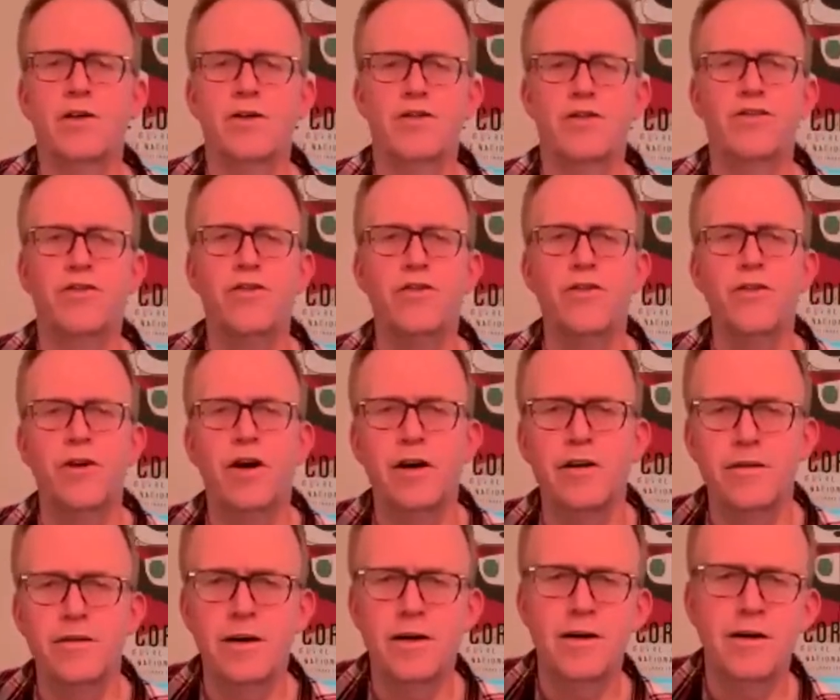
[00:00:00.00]
So
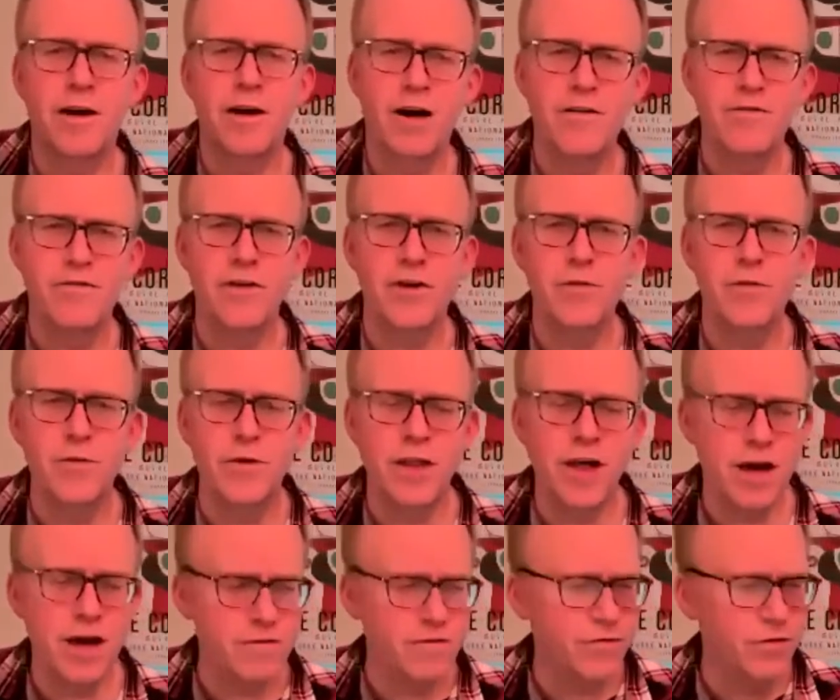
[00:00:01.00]
have fun with
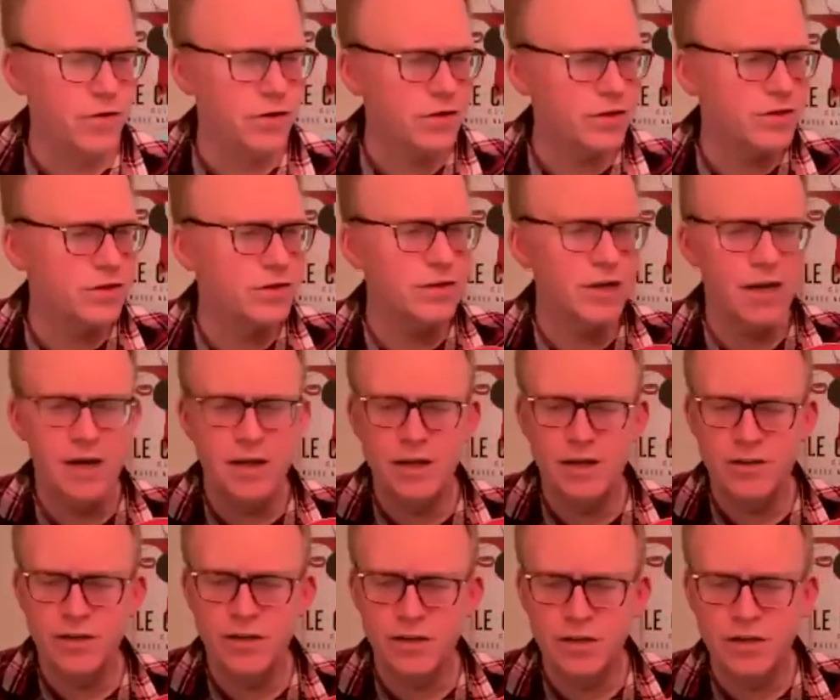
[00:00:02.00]
that, folks.
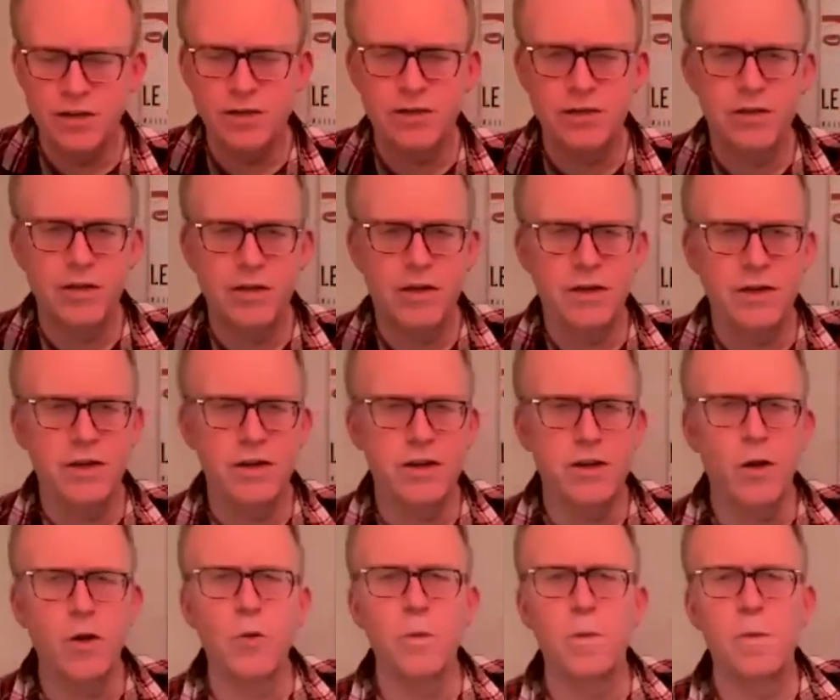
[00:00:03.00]
That's a good
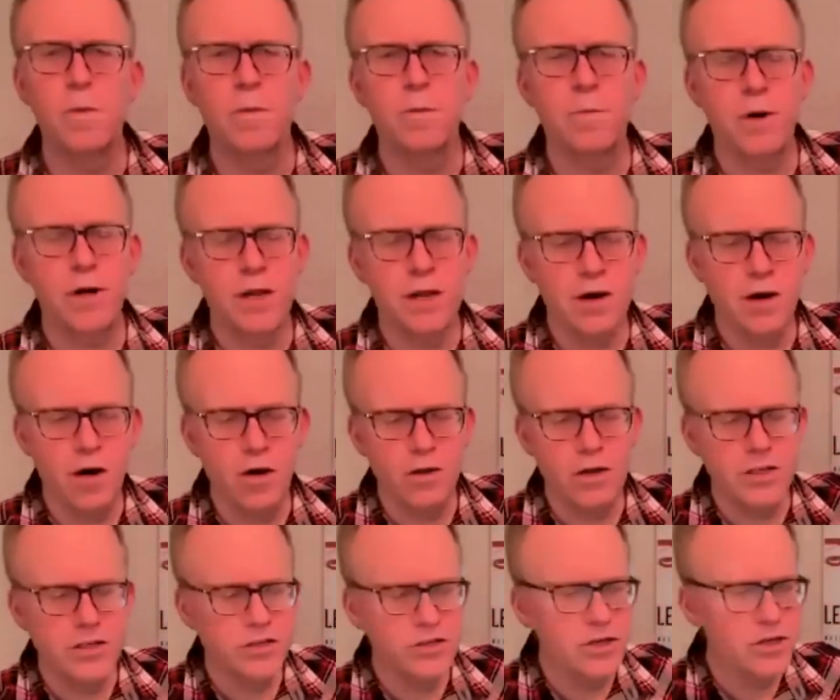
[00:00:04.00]
little Buddy
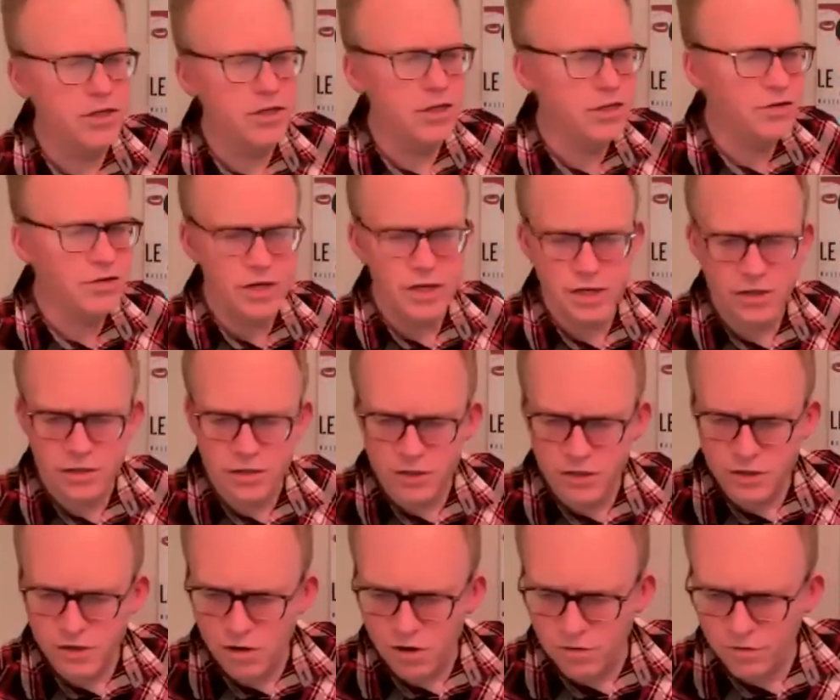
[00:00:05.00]
Holly tune you don't hear
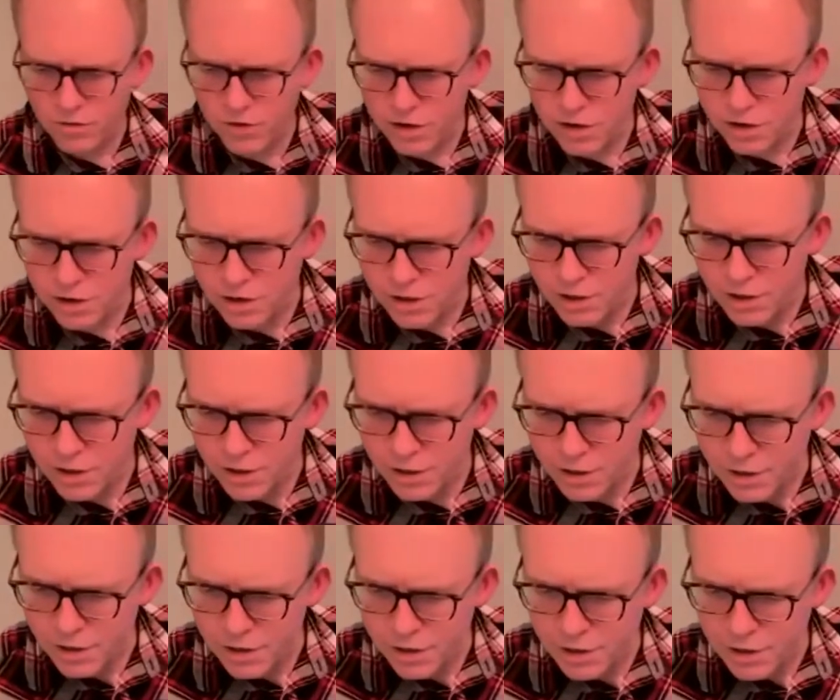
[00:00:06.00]
too often.
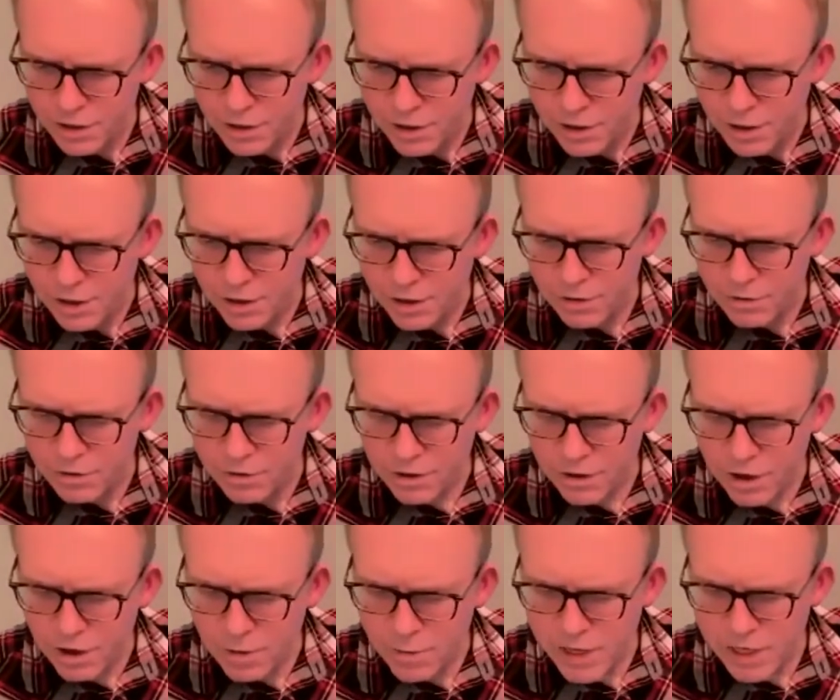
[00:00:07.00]
Oh, I've
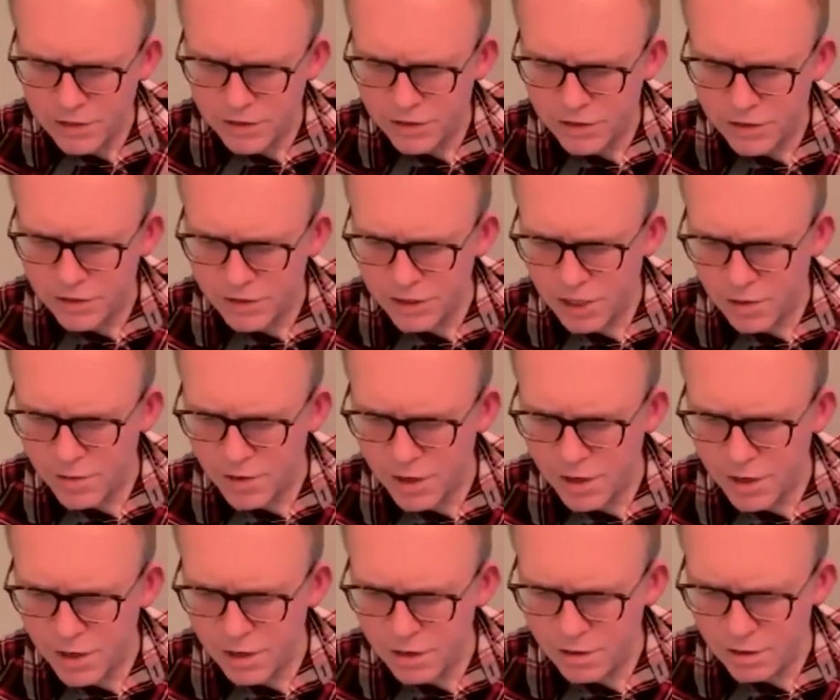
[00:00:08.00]
got a message
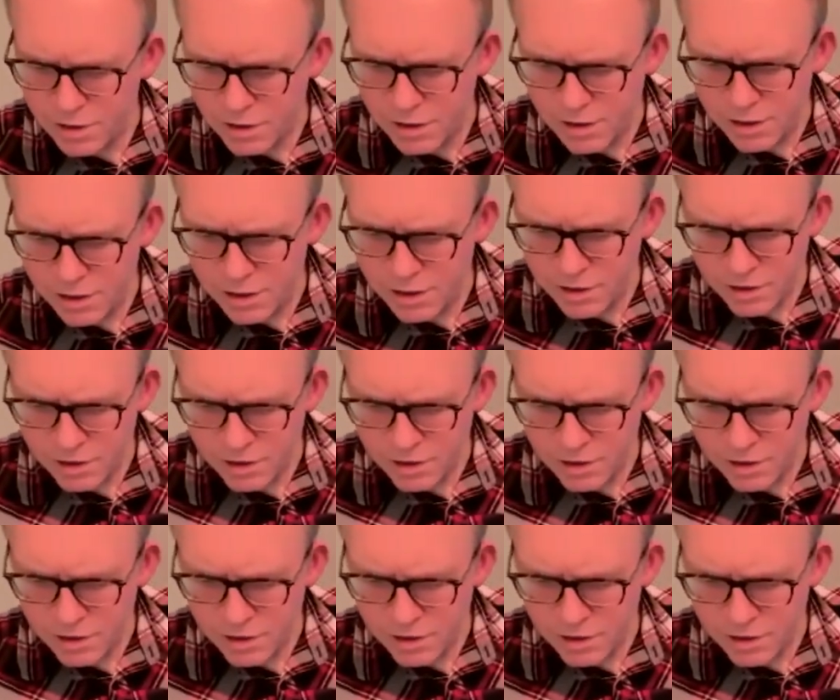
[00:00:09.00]
coming in.